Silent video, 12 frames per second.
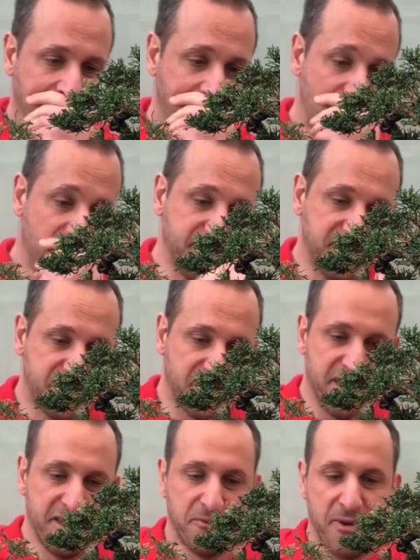on this tree
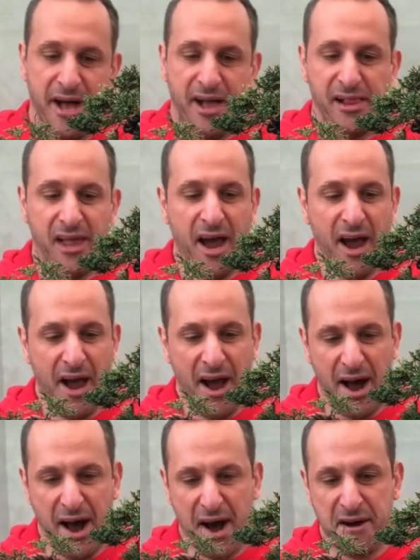as well,
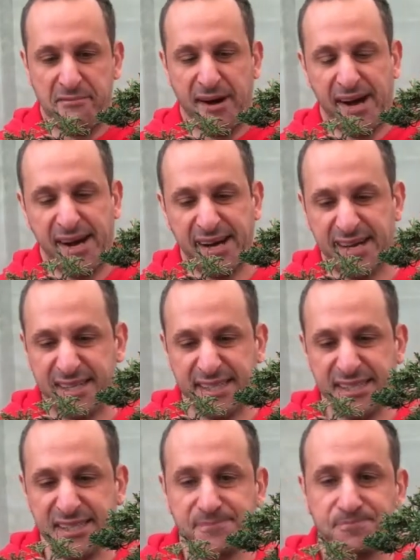and
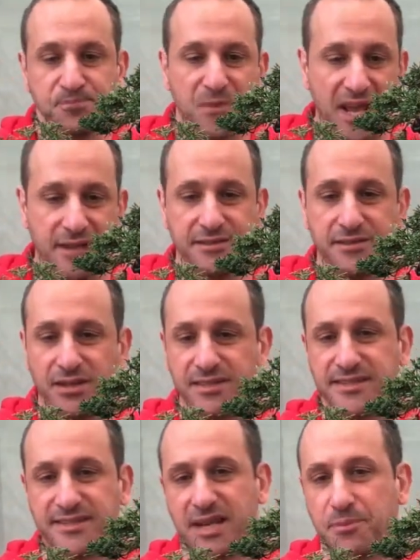it's nicely
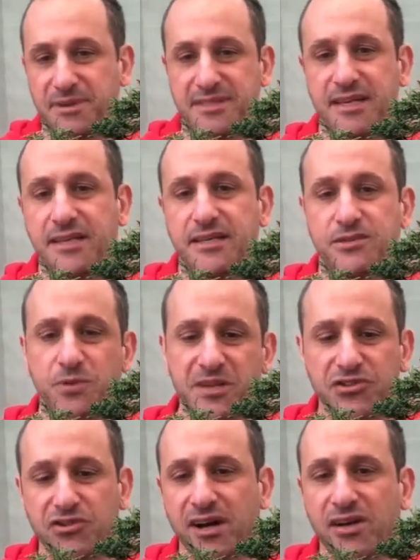set up as a twin
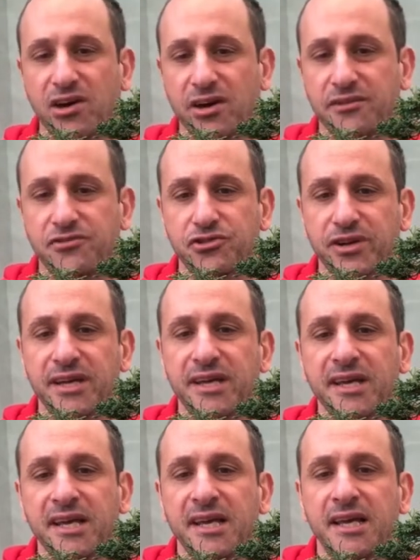trunk kind of tree.
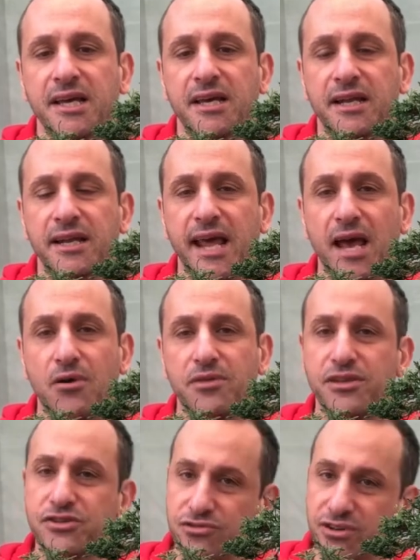And now the
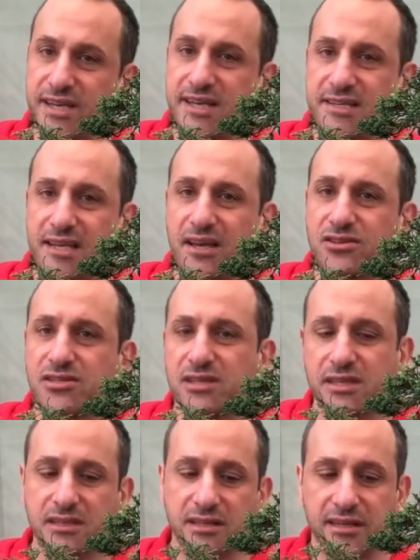tree is actually
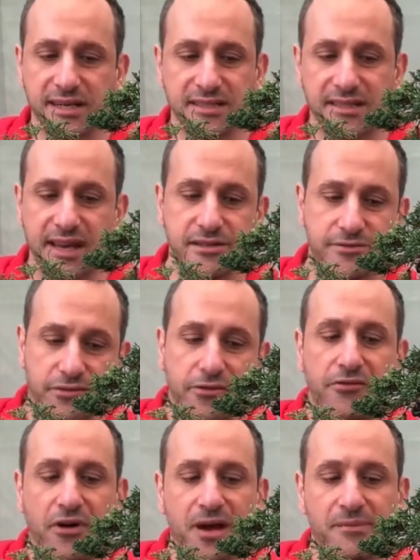in the next stage of
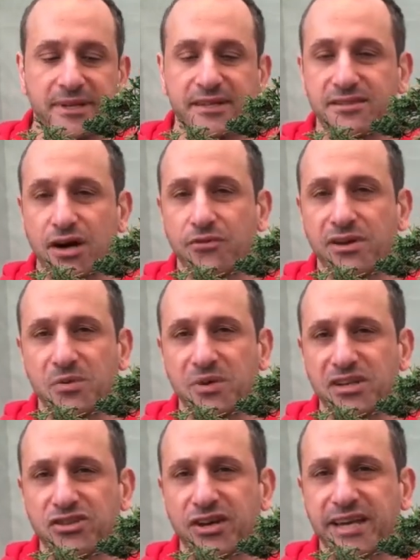refinement, so I really want to
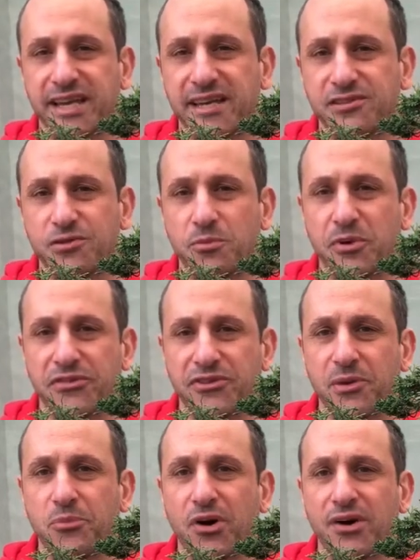try and get it into a bonsai
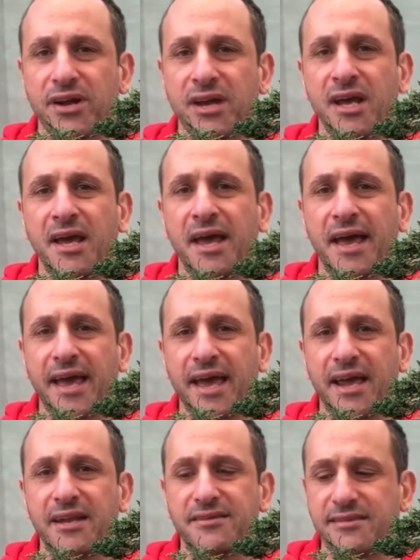pot
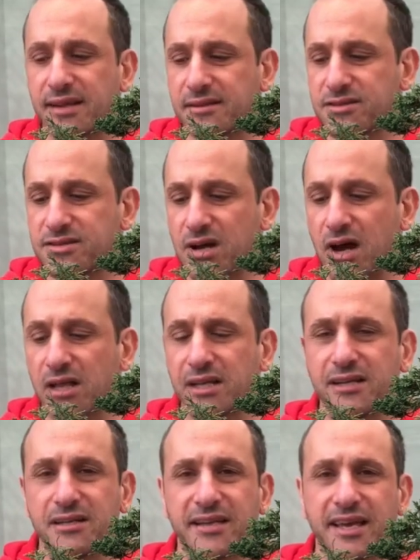and start to style it,
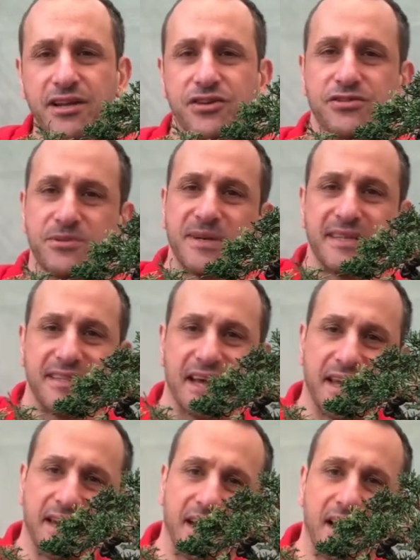get it used to a
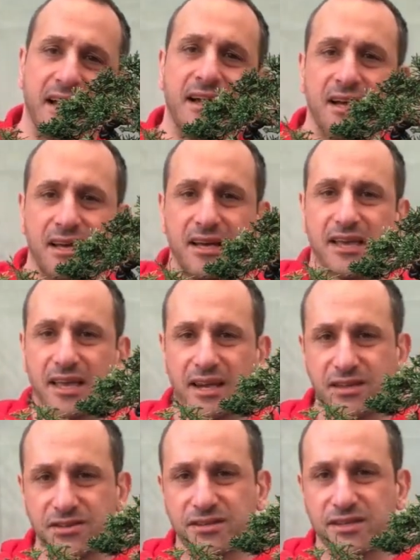container, get it
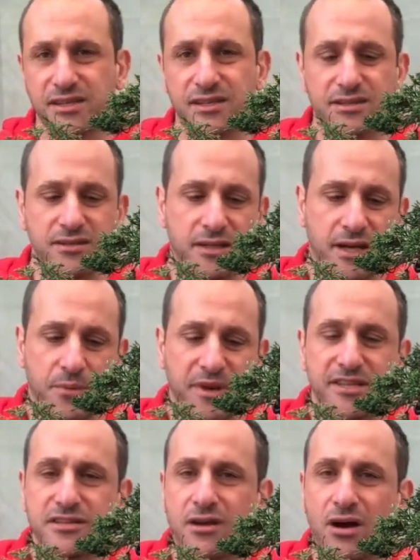used to being
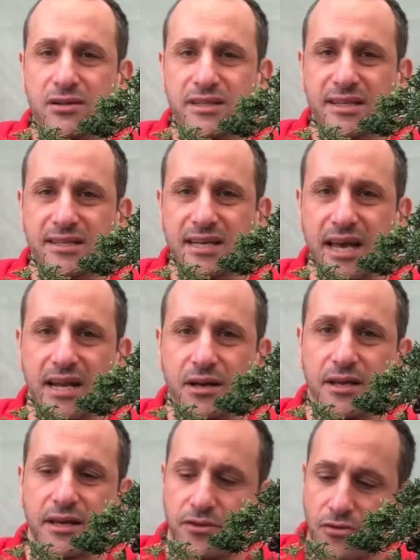styled in a container,
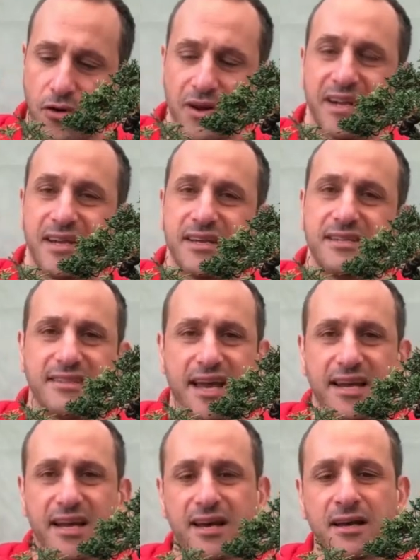growing in a
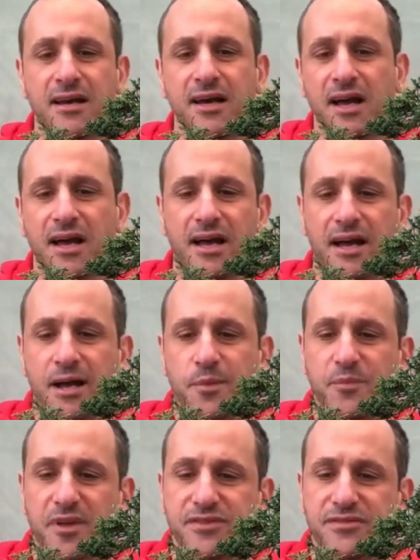container,
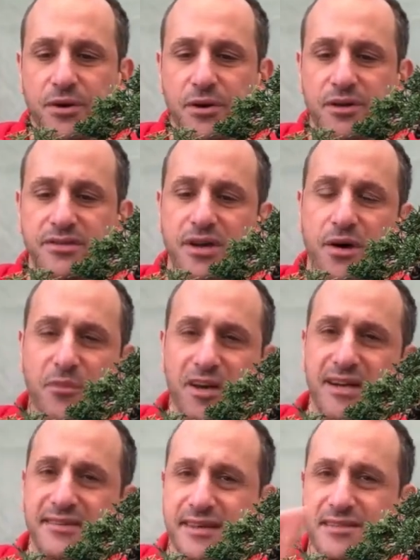and so on. So I'm not going
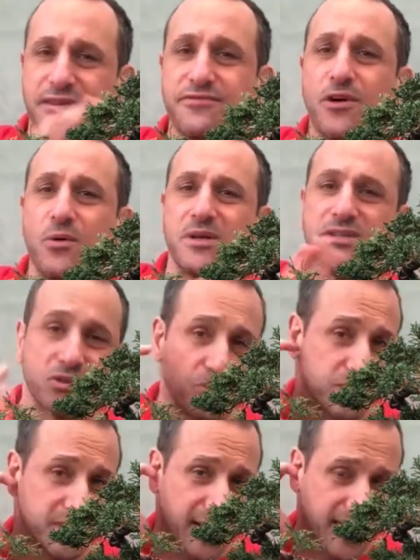to touch the foliage at all
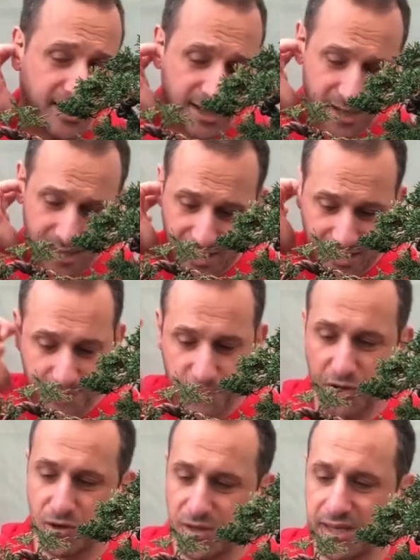today. It's
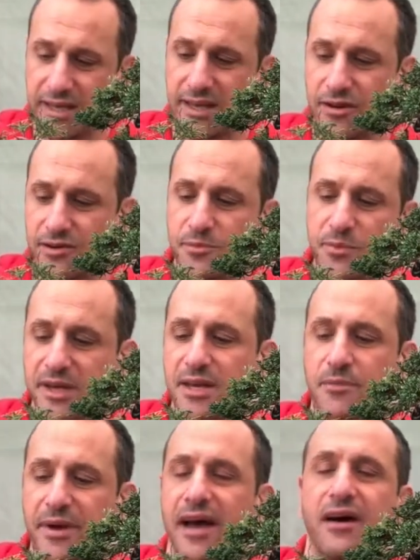purely going to be
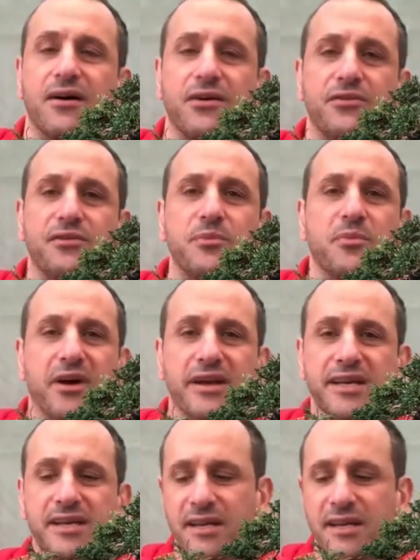about repotting it